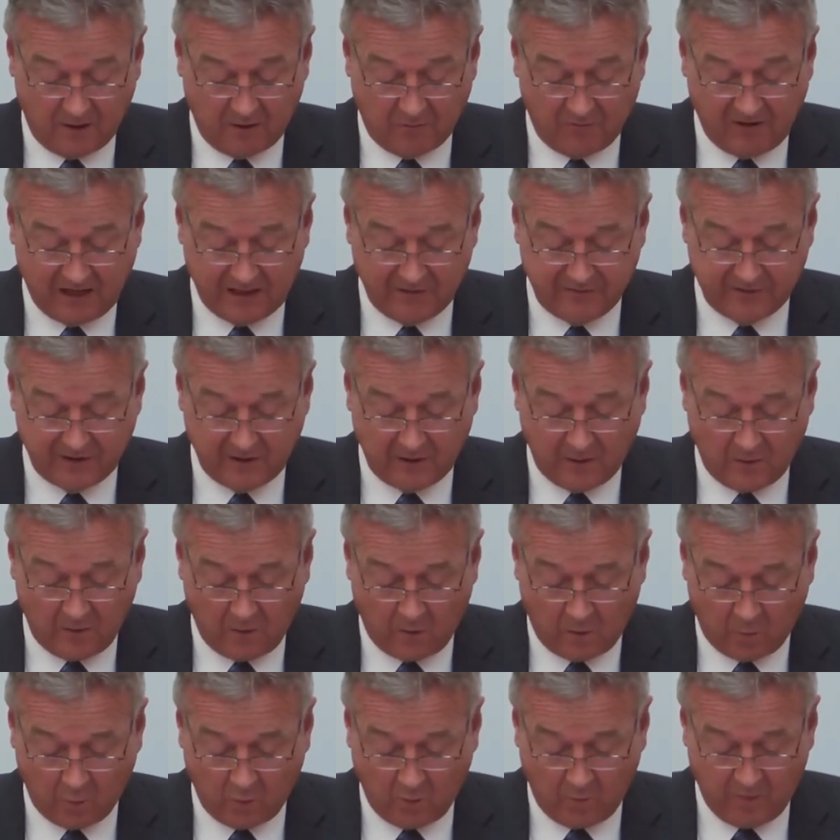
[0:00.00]
the relevant
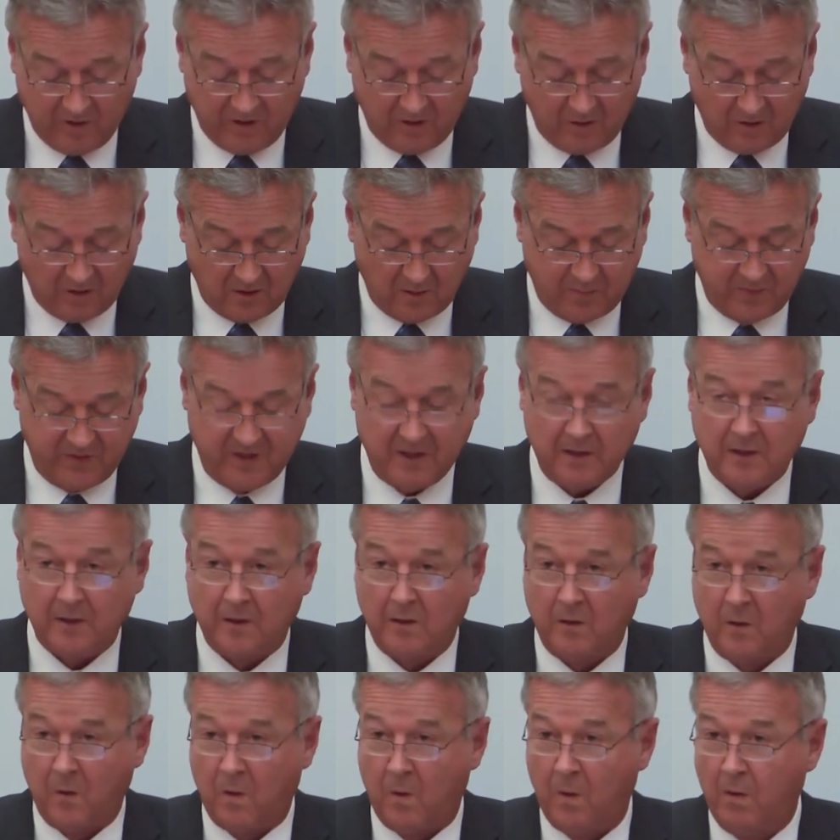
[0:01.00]
law will be
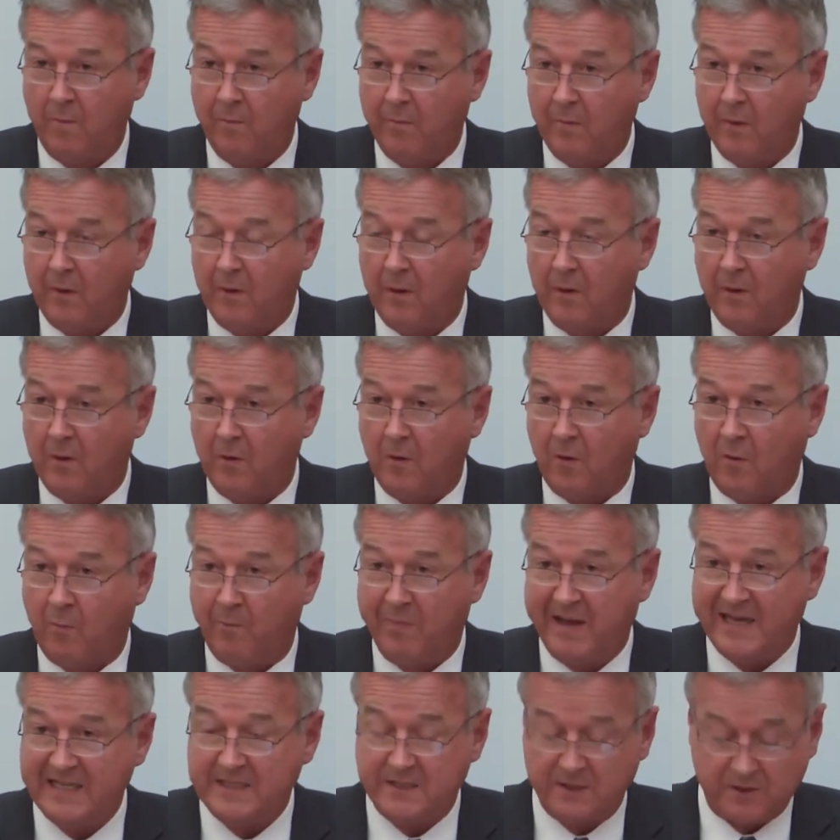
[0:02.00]
European law or
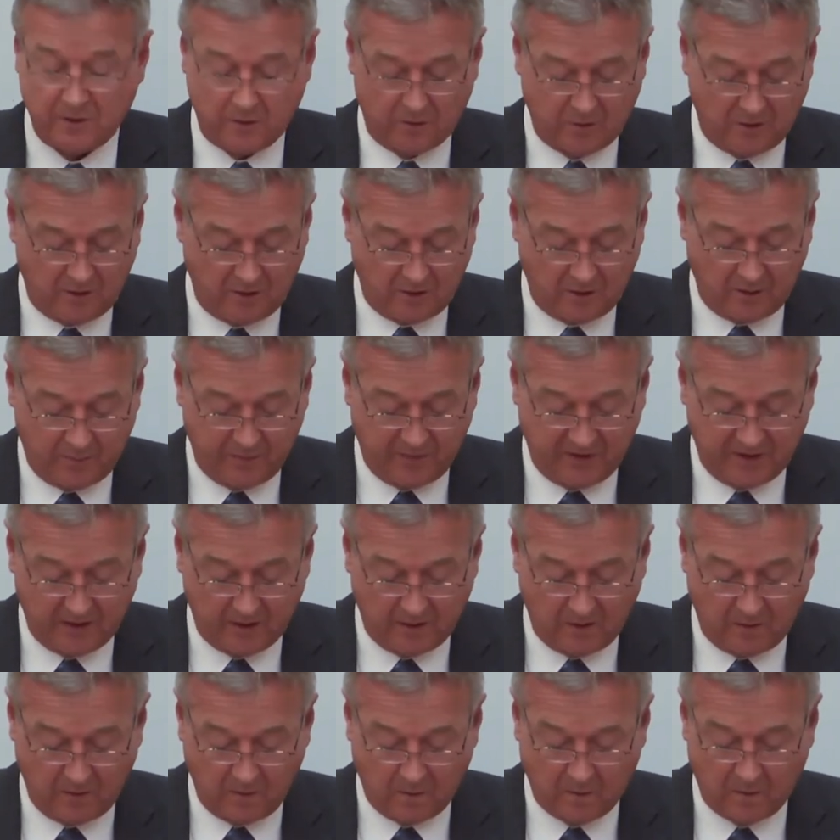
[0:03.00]
based on
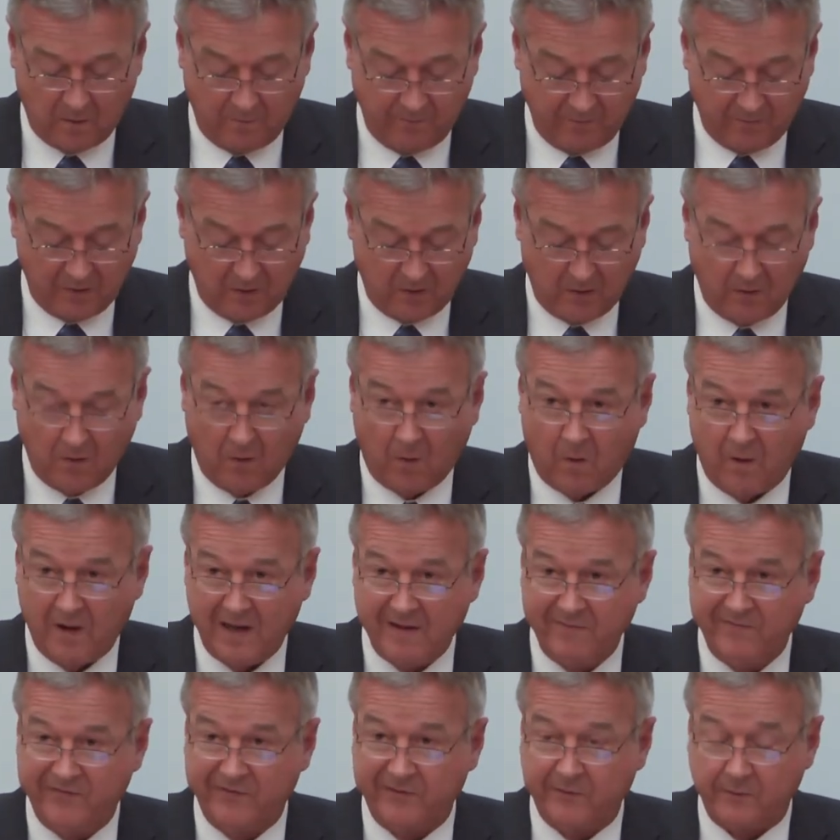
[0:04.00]
European law or
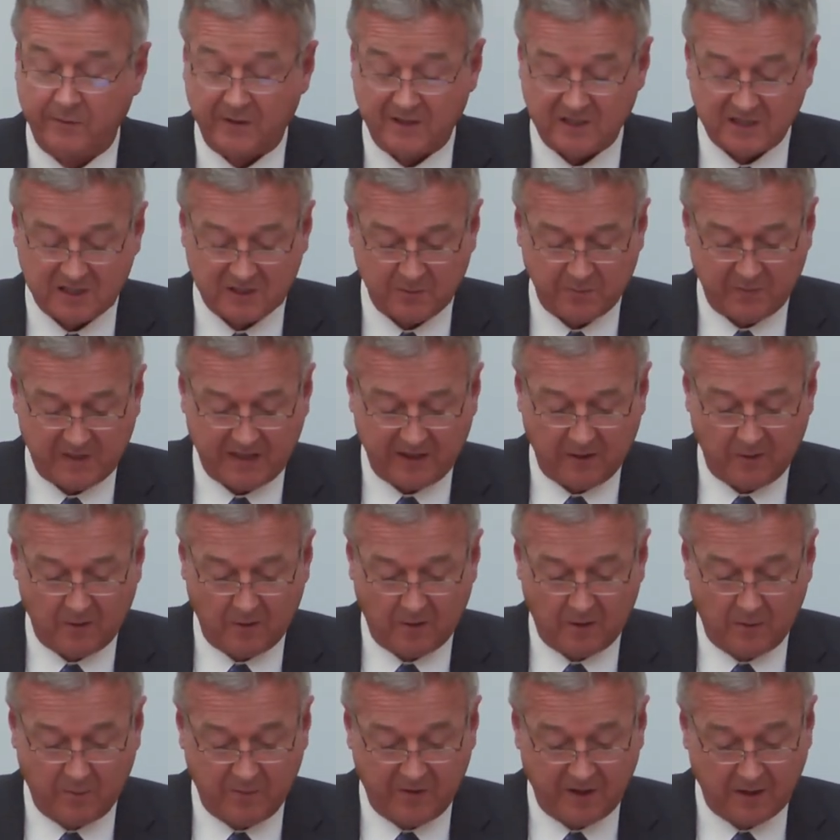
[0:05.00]
influenced by
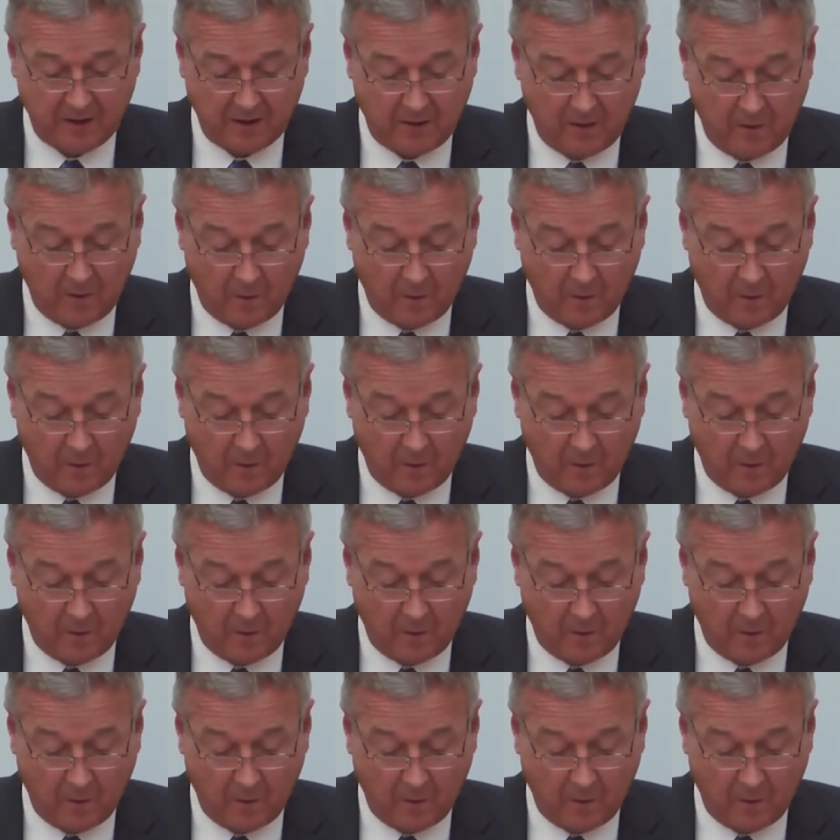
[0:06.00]
European